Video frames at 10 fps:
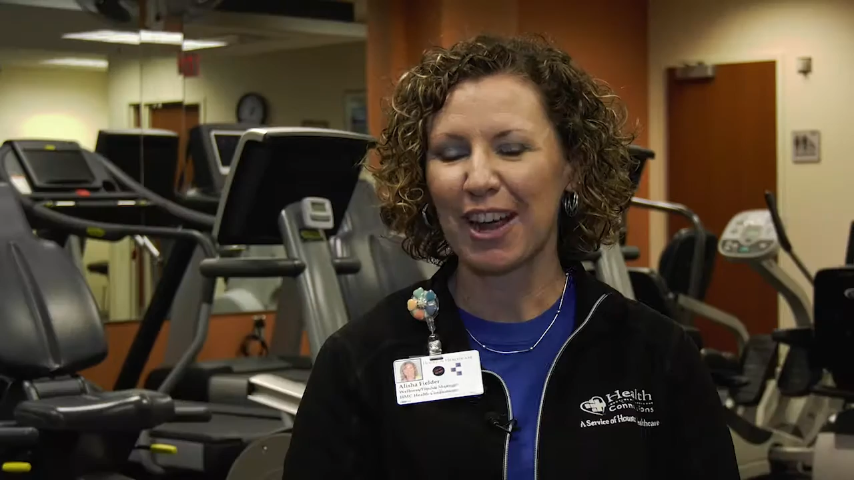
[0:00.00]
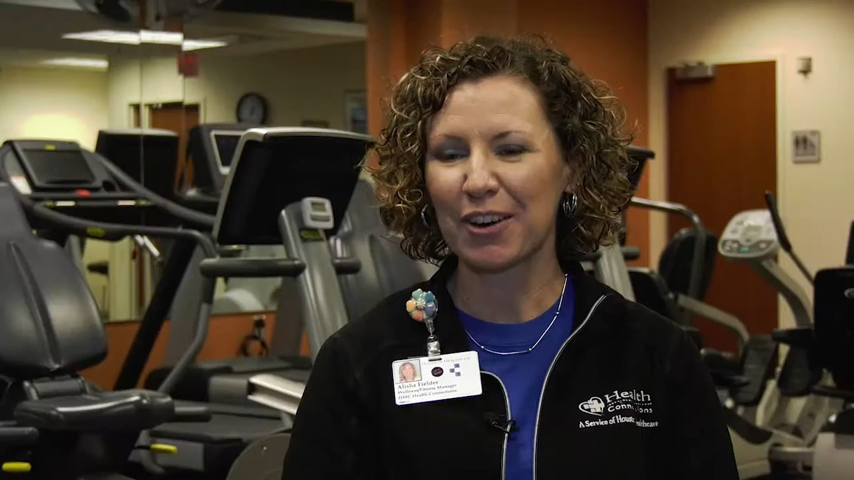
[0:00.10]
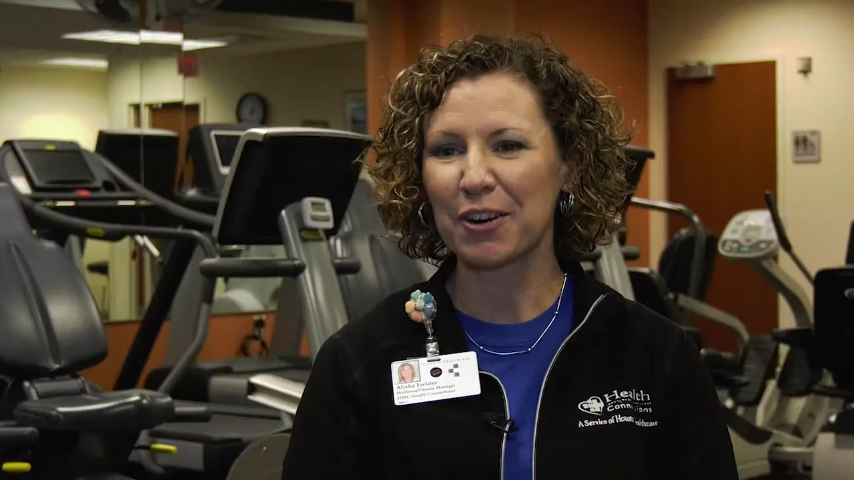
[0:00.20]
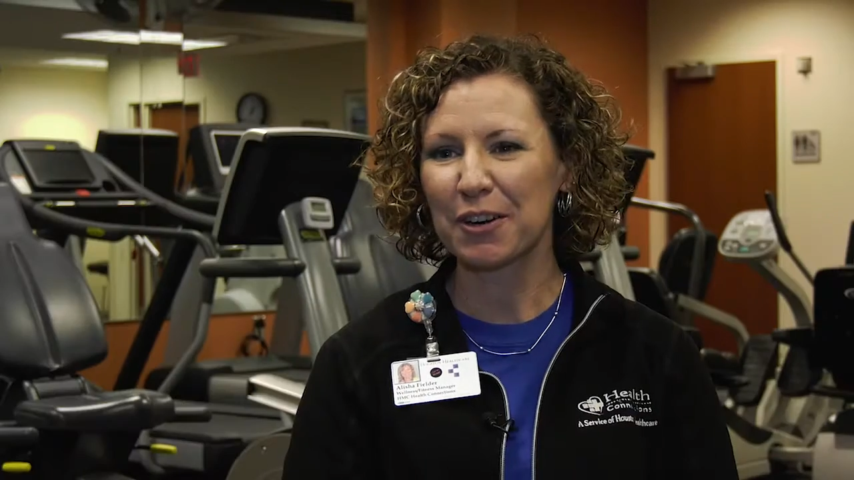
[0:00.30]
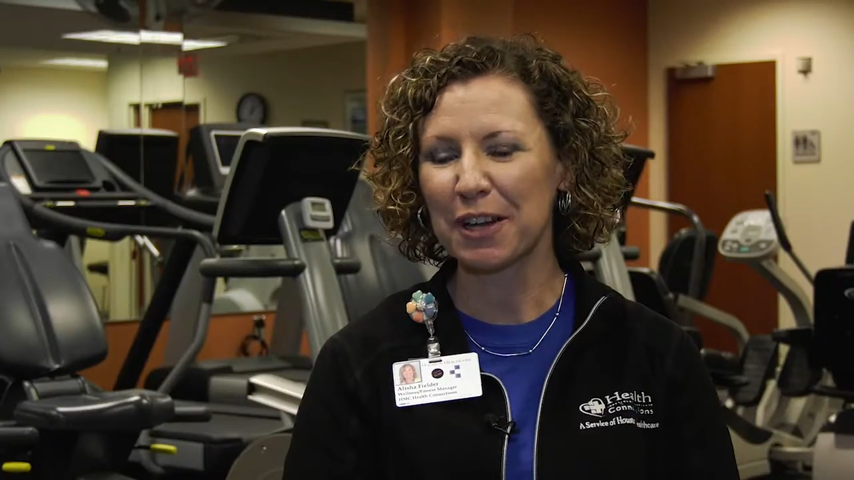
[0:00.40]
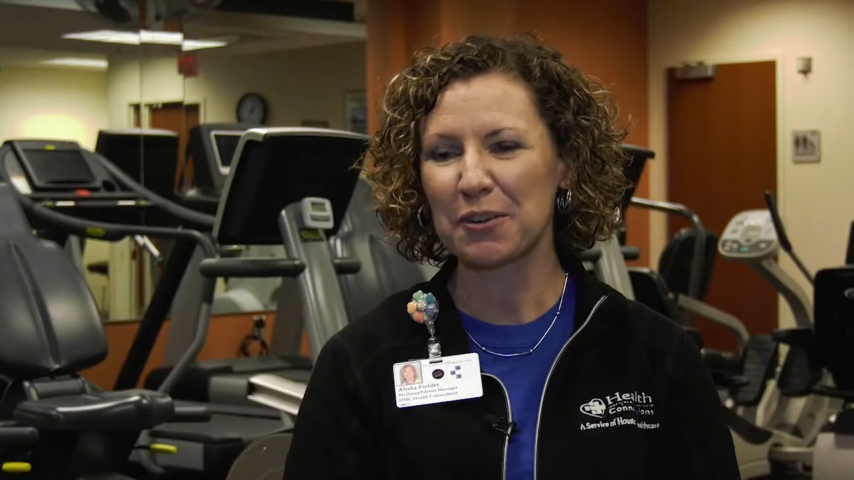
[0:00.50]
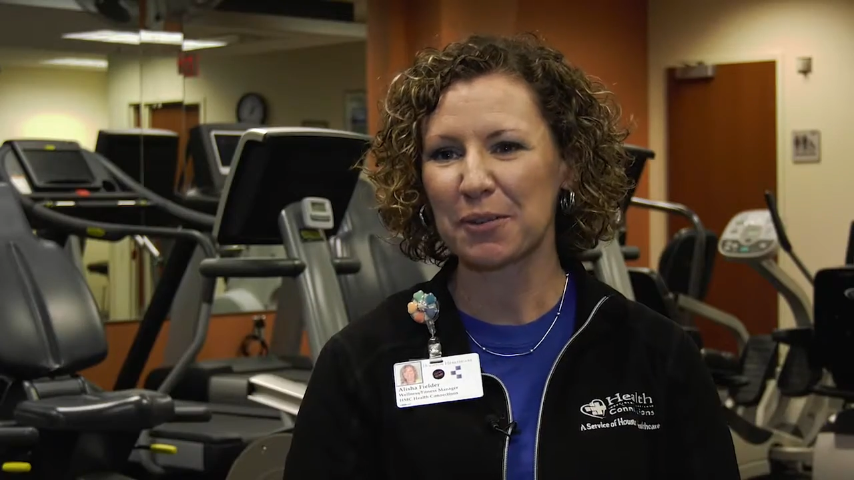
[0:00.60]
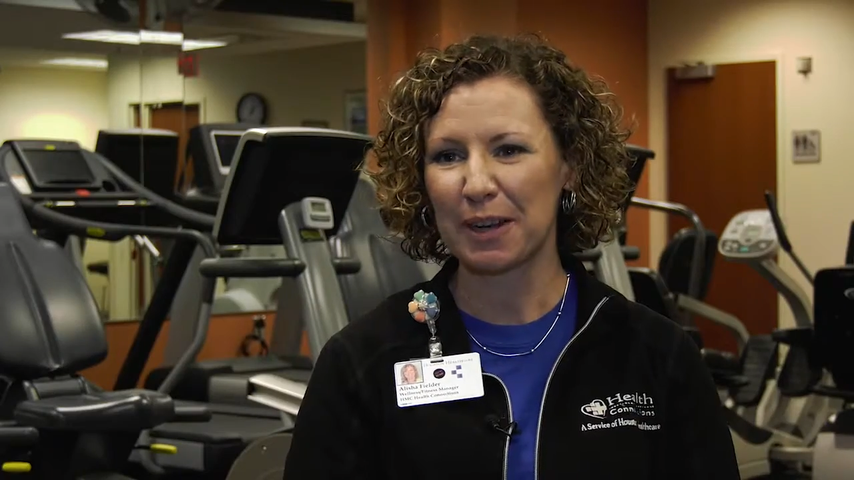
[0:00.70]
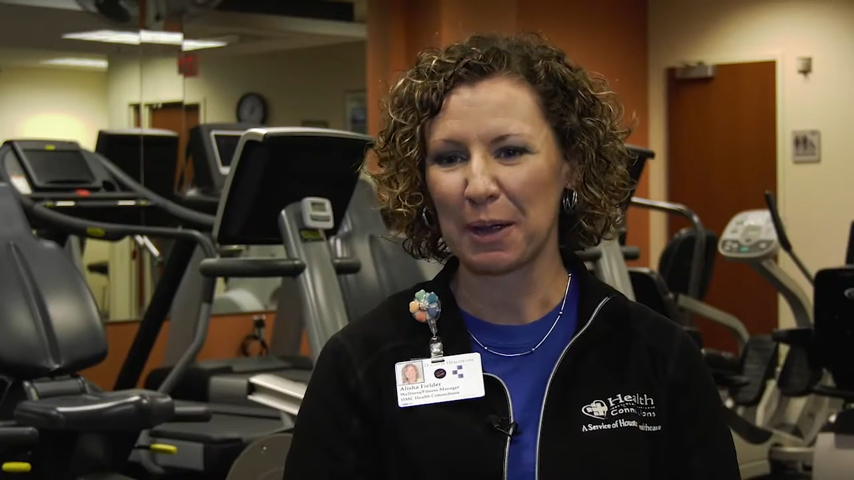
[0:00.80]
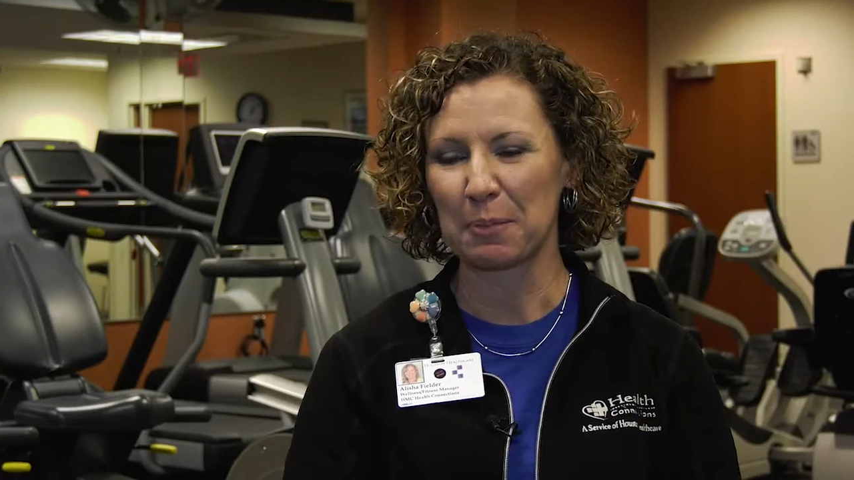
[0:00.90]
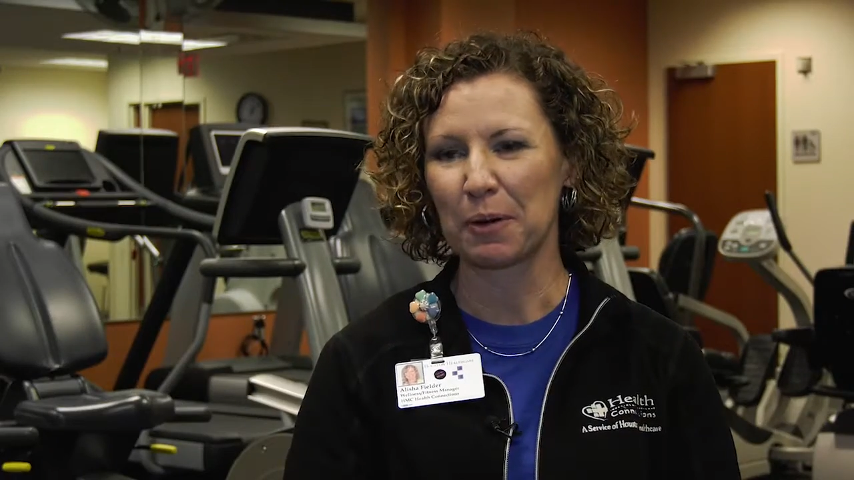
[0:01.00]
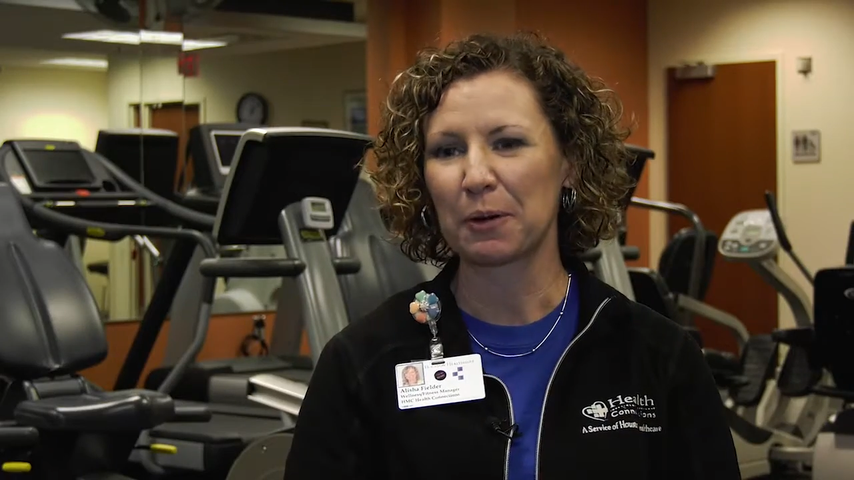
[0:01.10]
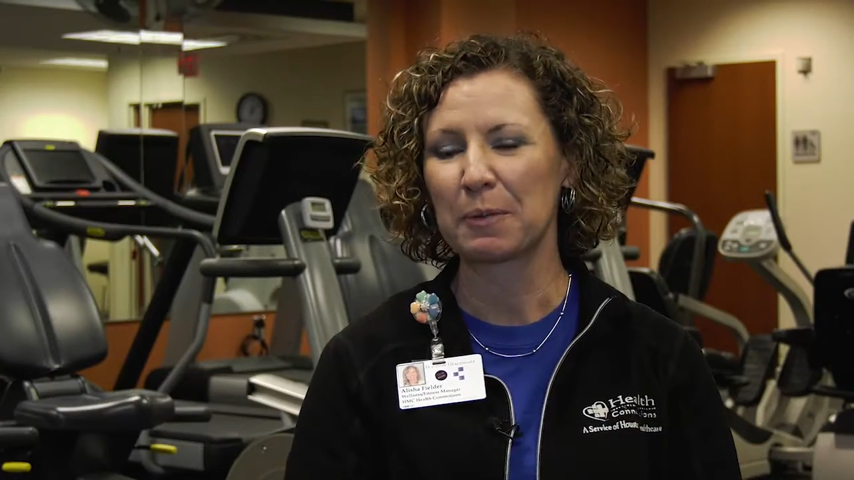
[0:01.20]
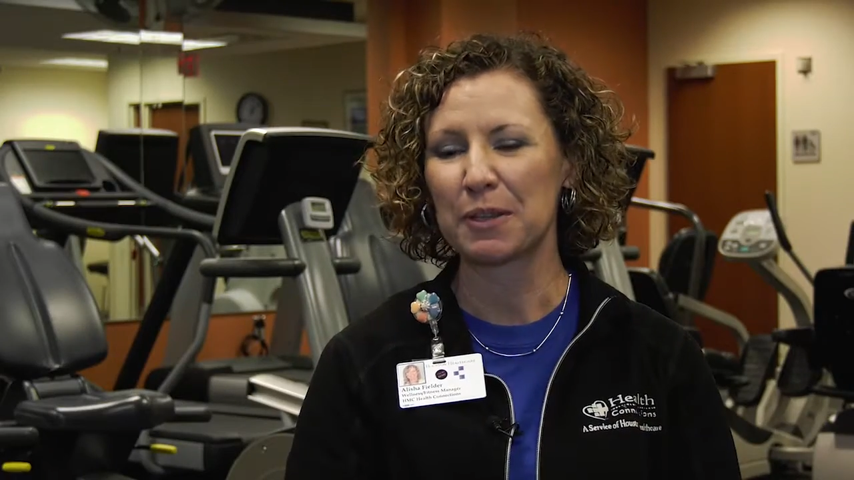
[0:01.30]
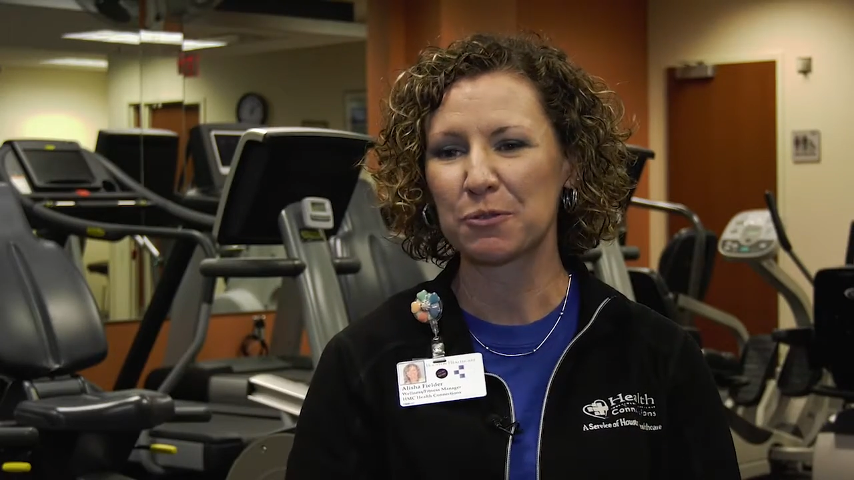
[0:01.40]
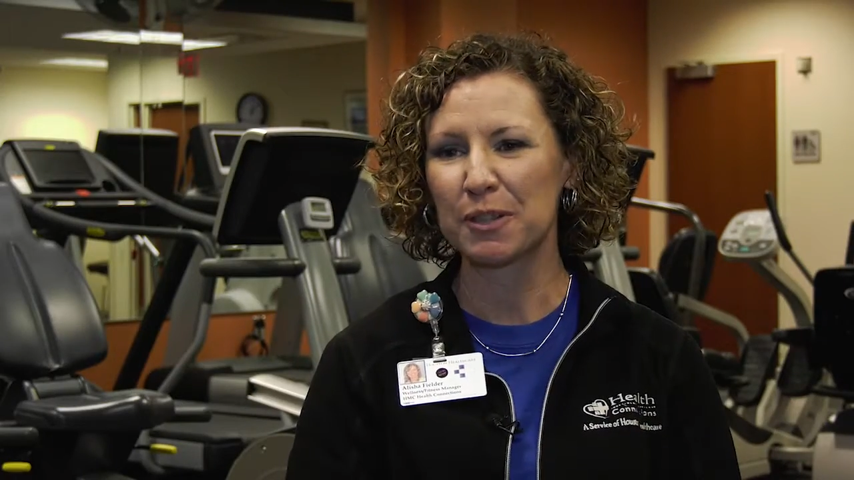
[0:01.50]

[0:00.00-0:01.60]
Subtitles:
Our cardiac rehab program has